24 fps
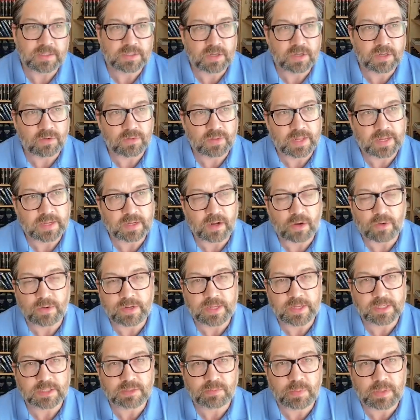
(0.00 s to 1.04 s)
So like
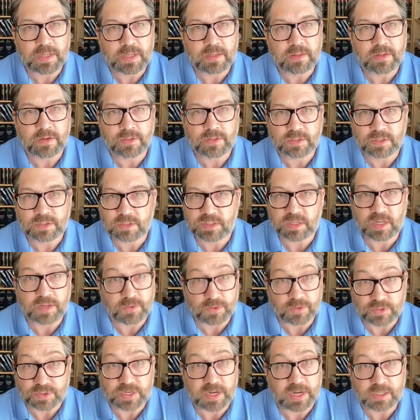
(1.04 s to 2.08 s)
ODSP,
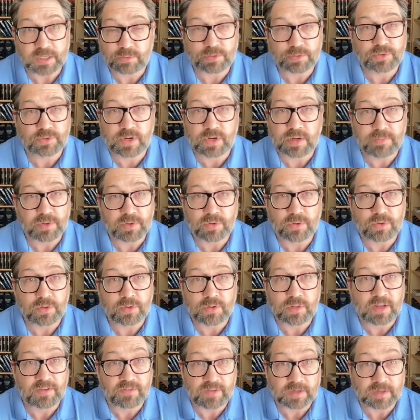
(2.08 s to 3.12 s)
there's an actual
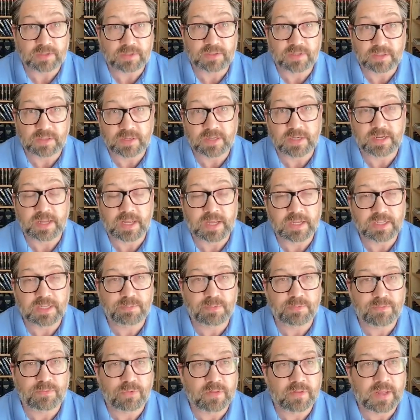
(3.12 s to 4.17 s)
tribunal. I've actually did a case
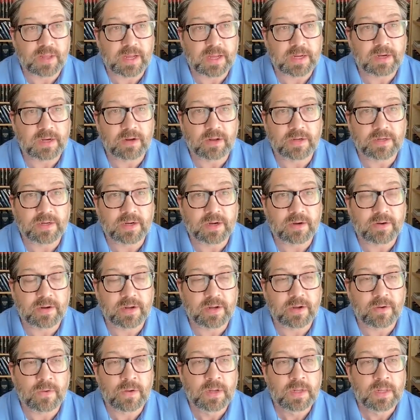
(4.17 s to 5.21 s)
before that in
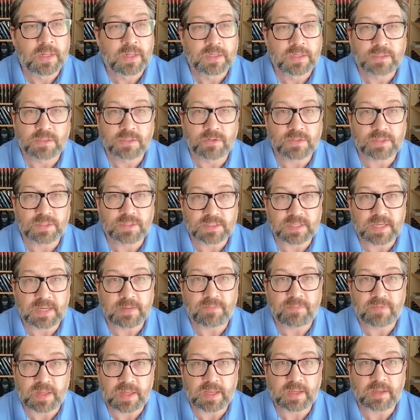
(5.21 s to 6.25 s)
Ontario. So it's the
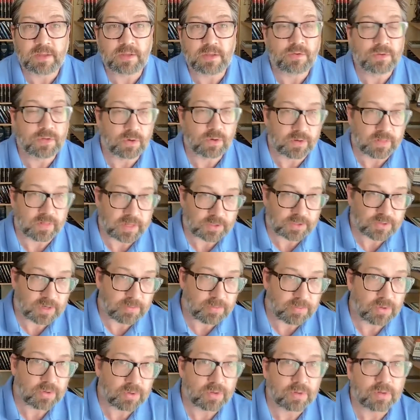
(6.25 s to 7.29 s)
same thing. You'd go to that
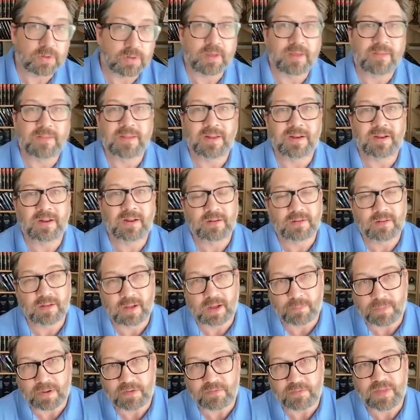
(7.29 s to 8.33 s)
tribunal, and then
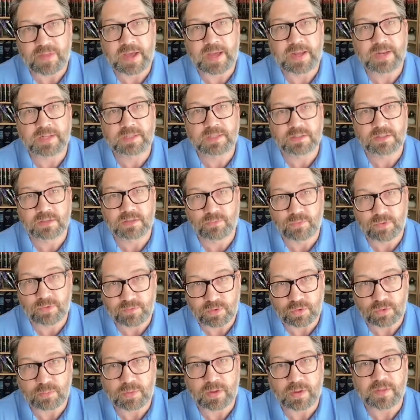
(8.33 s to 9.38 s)
above that, it's
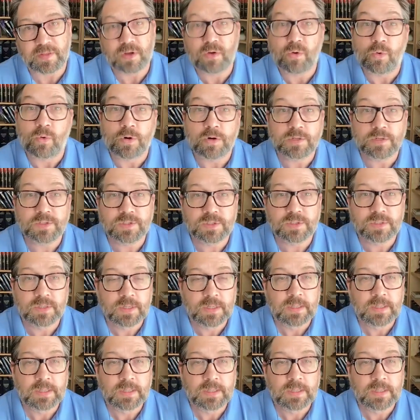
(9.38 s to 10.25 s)
reviewed by the courts.